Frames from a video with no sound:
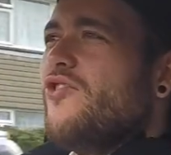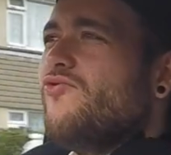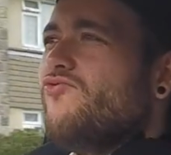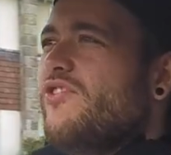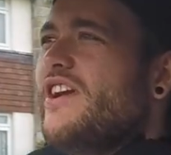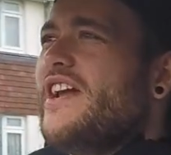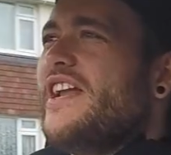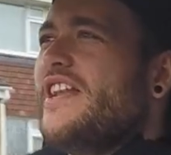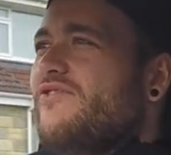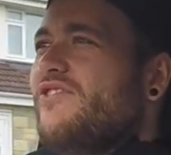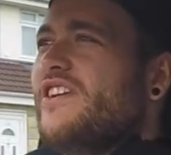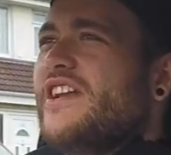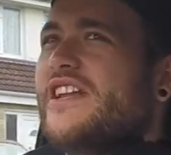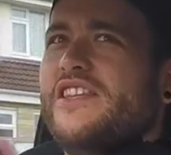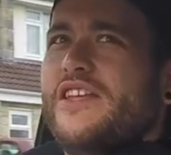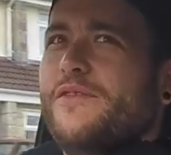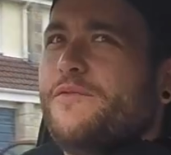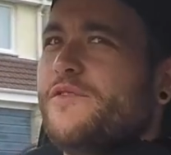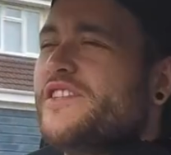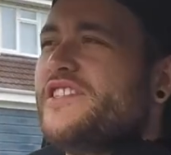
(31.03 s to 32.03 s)
Really, really
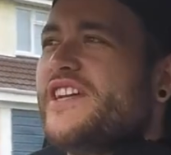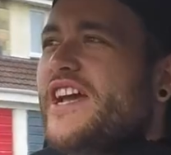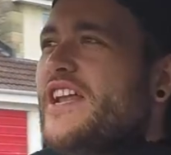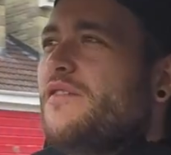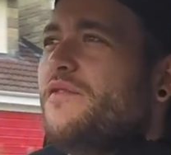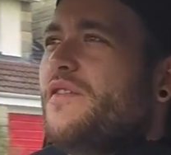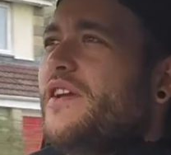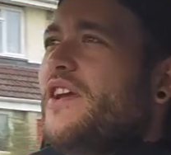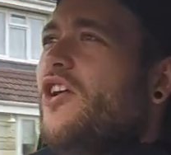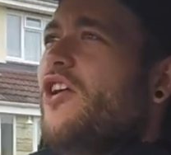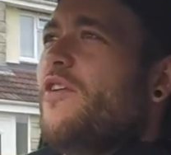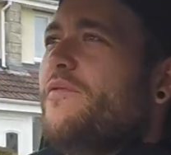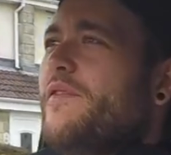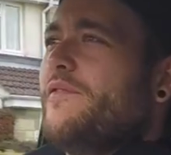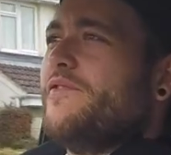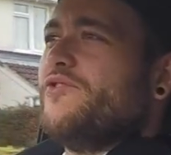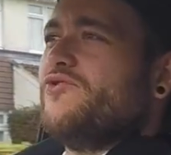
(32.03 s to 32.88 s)
different to anything I've ever